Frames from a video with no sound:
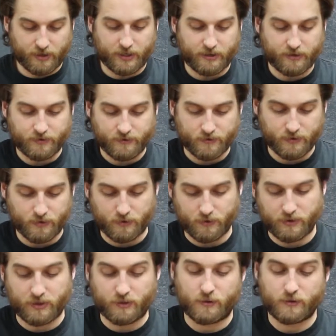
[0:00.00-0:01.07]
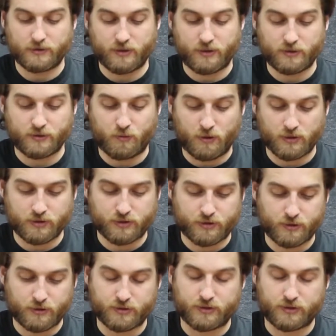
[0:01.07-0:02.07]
here. The only thing that holds on is one screw.